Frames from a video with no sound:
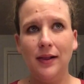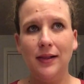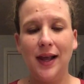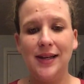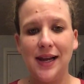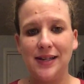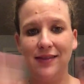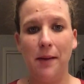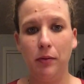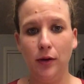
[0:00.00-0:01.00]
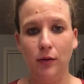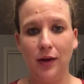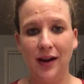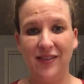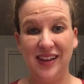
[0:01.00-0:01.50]
latex of that balloon
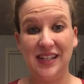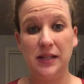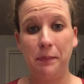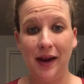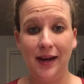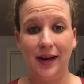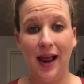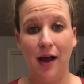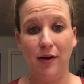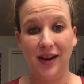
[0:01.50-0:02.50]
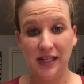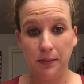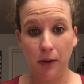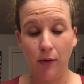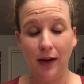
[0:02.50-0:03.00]
kind of expanding out and
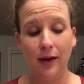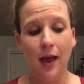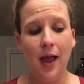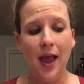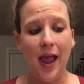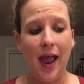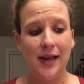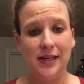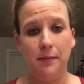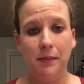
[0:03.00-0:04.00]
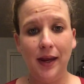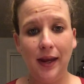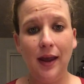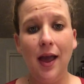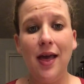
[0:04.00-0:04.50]
exploding. And to
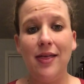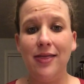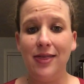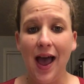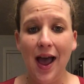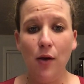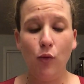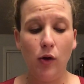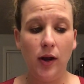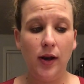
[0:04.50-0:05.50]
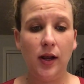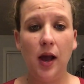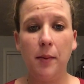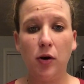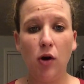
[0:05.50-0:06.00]
me, that would
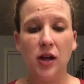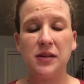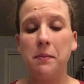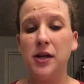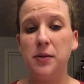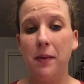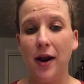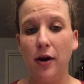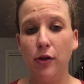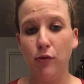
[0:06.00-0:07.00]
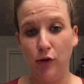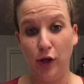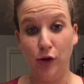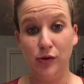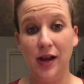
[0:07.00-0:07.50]
come across much better through the
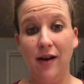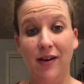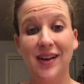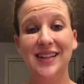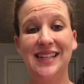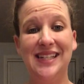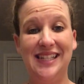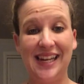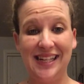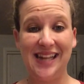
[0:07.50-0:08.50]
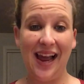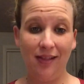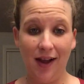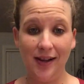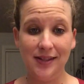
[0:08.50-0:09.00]
use of zigzag
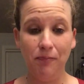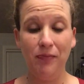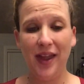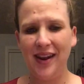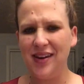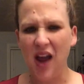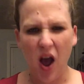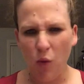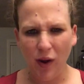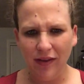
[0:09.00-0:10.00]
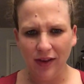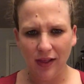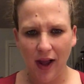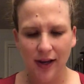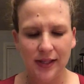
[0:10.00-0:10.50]
lines and not wavy
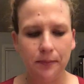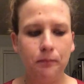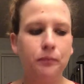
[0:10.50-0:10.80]
lines.